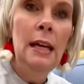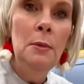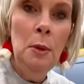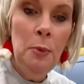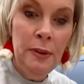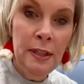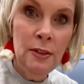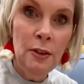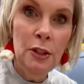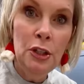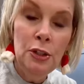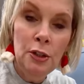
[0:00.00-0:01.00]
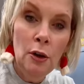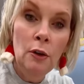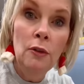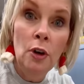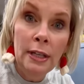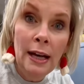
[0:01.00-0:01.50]
gonna put this on the stove
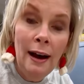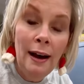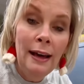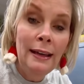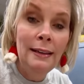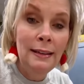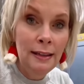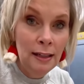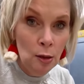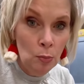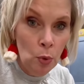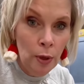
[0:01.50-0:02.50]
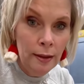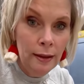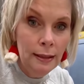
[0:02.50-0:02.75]
on high and get it boiling.